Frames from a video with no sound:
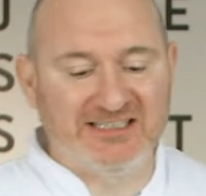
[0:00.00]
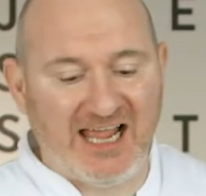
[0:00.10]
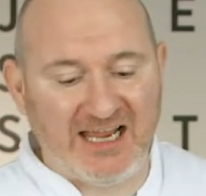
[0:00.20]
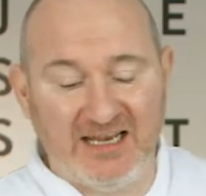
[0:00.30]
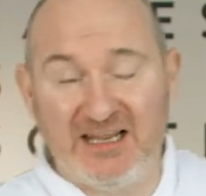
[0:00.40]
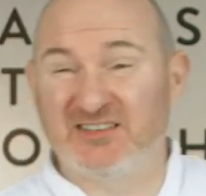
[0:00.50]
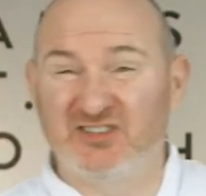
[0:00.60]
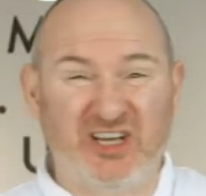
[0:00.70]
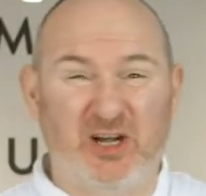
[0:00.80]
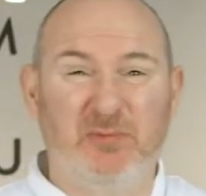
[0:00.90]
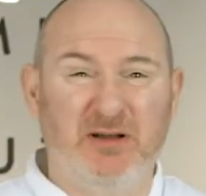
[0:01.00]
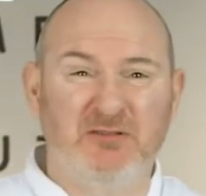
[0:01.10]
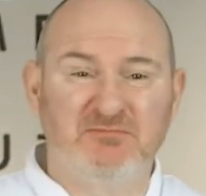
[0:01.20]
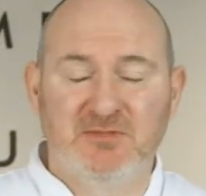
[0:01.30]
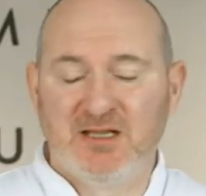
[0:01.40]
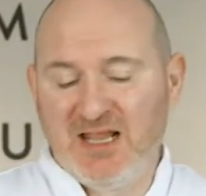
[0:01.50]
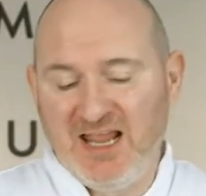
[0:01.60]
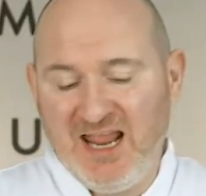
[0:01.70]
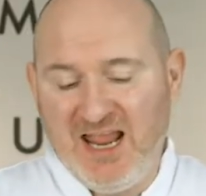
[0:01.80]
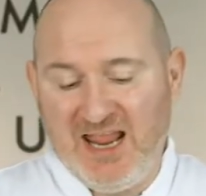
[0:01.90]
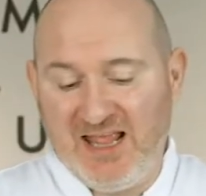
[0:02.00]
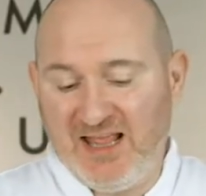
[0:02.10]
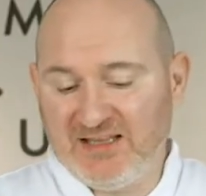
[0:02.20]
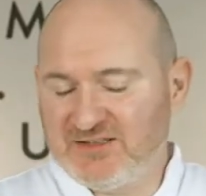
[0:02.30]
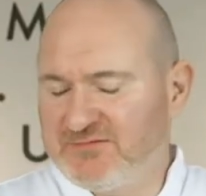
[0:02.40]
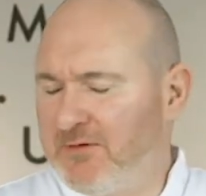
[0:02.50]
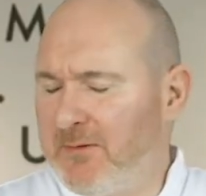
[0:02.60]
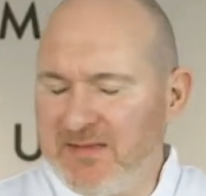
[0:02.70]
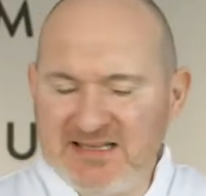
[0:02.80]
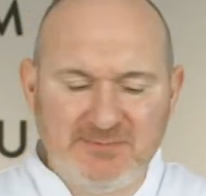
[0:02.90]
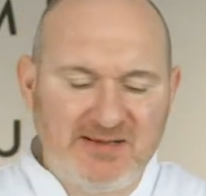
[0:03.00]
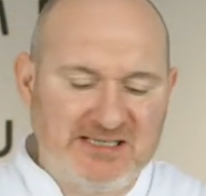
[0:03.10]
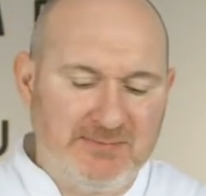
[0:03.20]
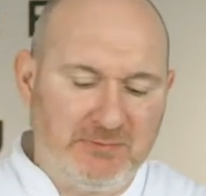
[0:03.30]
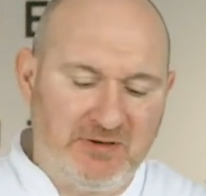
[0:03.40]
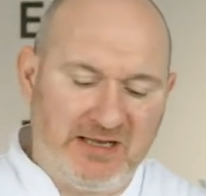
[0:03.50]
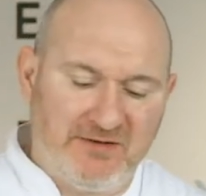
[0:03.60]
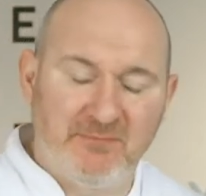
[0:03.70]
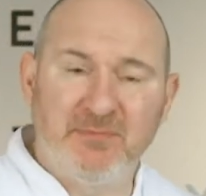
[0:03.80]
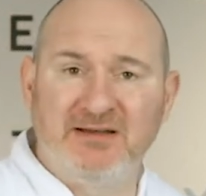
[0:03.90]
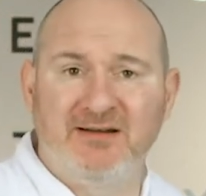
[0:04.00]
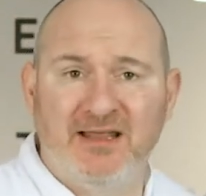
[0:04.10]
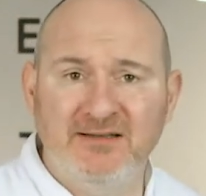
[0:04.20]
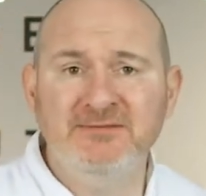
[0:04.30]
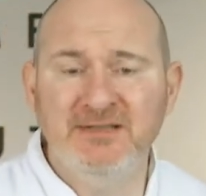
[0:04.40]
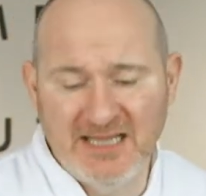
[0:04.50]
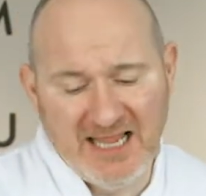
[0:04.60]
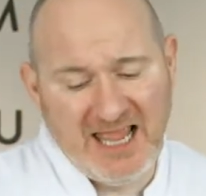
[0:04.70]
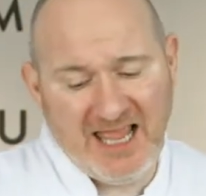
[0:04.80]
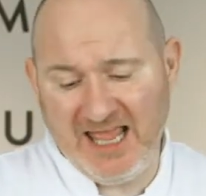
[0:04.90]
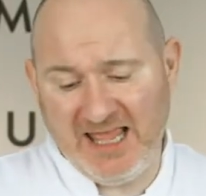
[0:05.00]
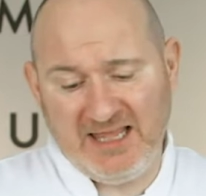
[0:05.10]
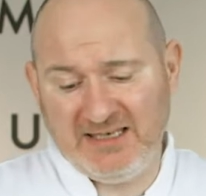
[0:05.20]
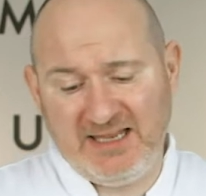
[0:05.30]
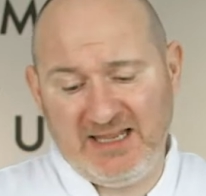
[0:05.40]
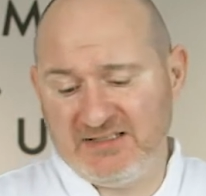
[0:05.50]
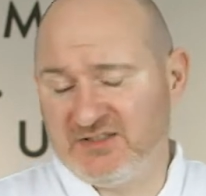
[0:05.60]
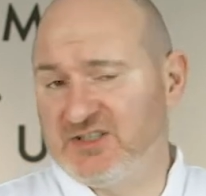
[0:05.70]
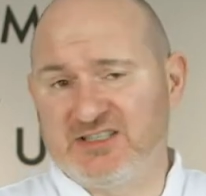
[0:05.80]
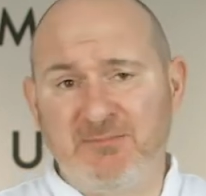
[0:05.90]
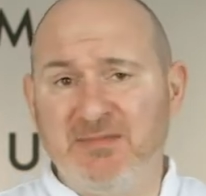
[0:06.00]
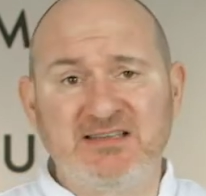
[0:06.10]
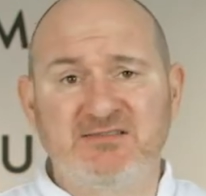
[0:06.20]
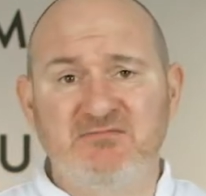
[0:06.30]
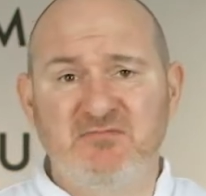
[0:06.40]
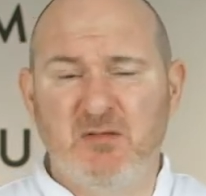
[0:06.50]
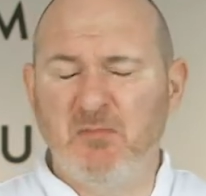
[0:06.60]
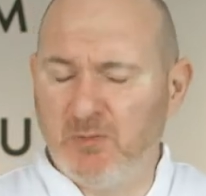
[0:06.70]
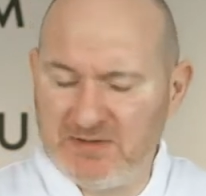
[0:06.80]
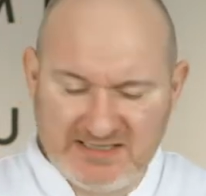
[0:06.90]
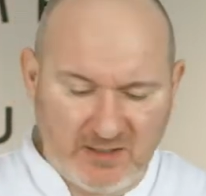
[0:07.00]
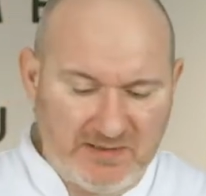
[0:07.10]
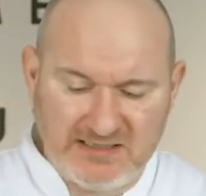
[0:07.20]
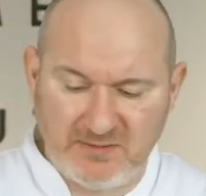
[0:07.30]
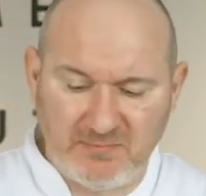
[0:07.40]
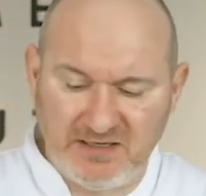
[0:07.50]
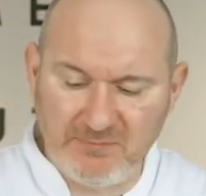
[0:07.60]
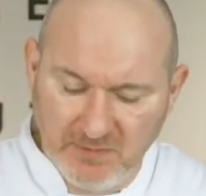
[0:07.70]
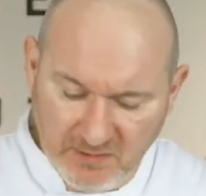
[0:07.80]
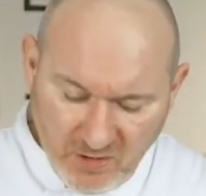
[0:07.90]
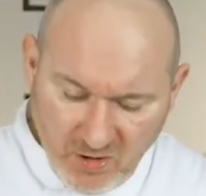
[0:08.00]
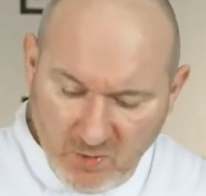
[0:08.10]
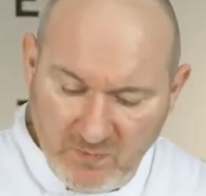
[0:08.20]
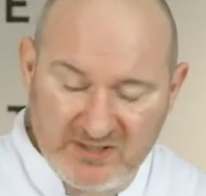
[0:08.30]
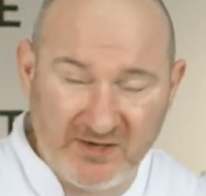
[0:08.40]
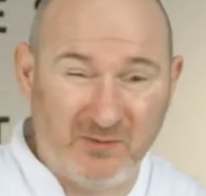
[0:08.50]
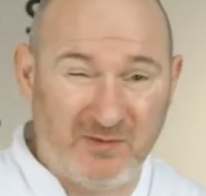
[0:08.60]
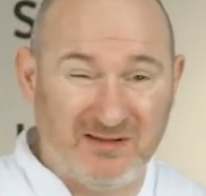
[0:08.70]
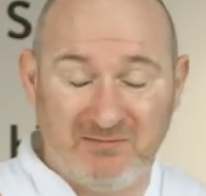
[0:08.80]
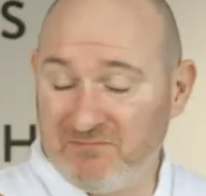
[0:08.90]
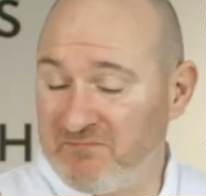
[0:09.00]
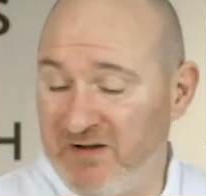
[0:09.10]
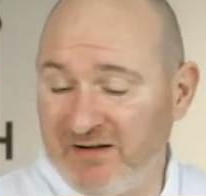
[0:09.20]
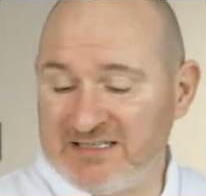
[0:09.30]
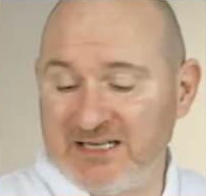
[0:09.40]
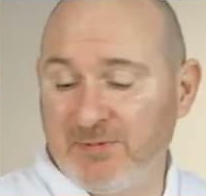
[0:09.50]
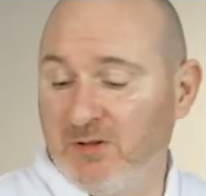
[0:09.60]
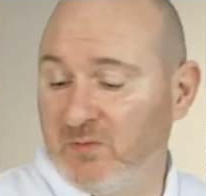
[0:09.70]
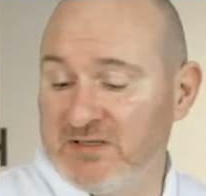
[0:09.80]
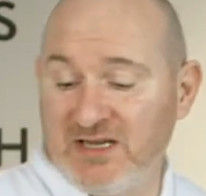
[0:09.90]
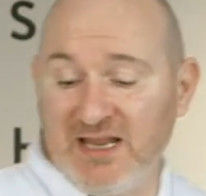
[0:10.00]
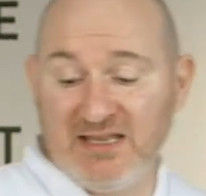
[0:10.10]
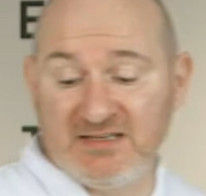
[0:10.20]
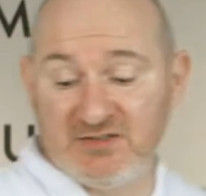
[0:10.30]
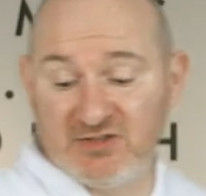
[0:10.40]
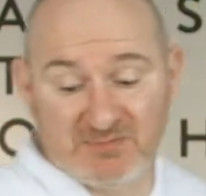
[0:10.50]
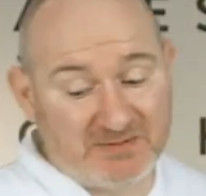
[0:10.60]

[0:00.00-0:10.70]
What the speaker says: Dine is our Shadow Brin. It's an amazing piece of meat. We're getting it from Peter Hannon, and it's just amazing. The amount we sell a week is unbelievable. We serve it with a very simple, which is just